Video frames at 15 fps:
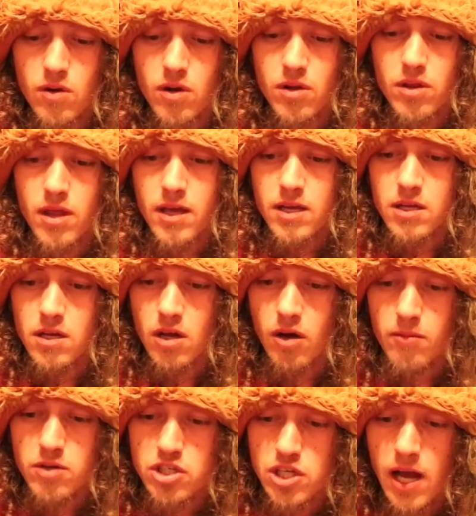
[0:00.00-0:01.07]
where they can
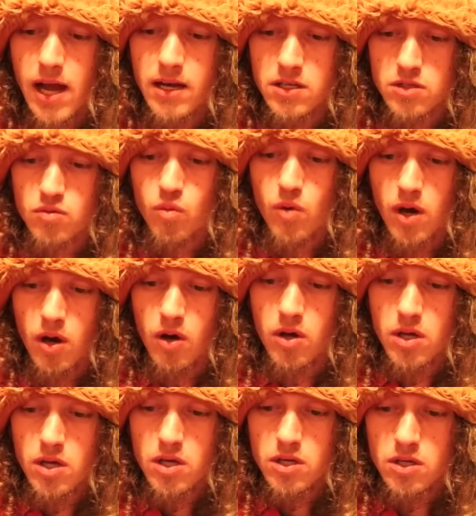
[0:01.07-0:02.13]
um, shine as well.
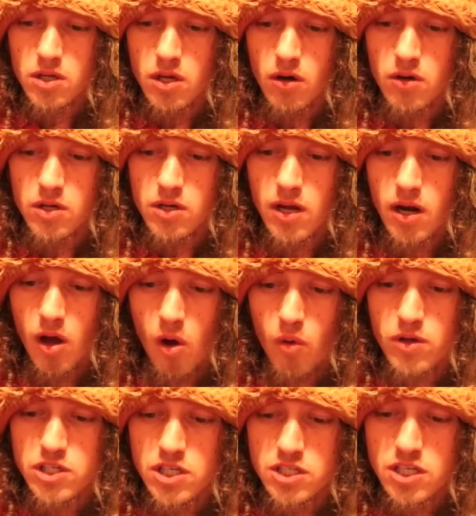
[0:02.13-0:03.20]
You know, you're not
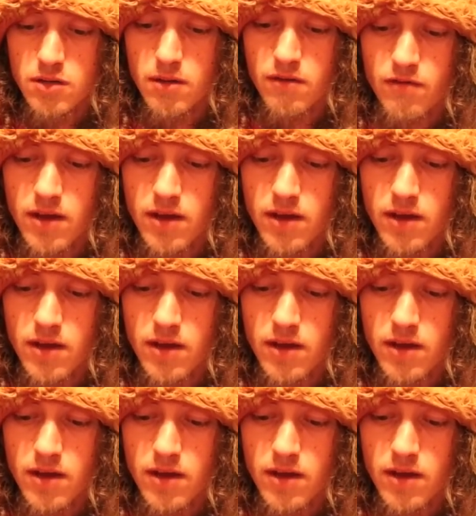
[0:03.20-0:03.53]
always just going to be